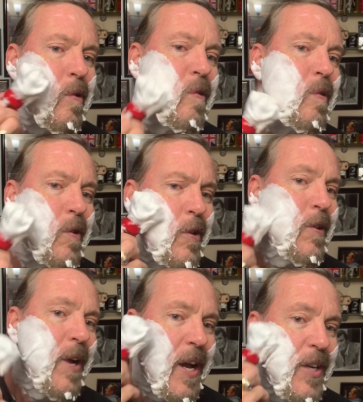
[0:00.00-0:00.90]
There you
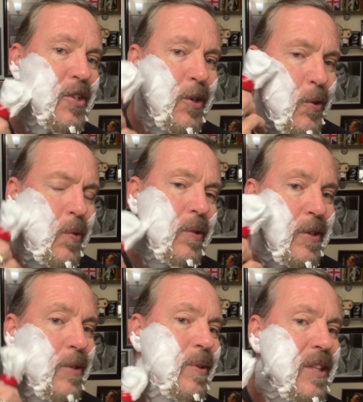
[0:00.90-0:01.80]
guys go. You
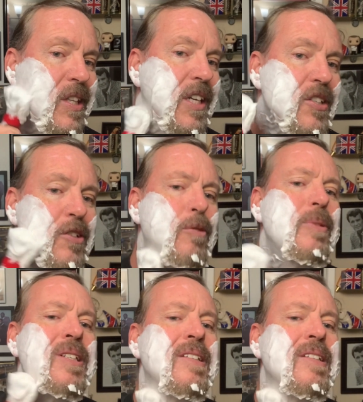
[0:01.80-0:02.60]
want thick soap?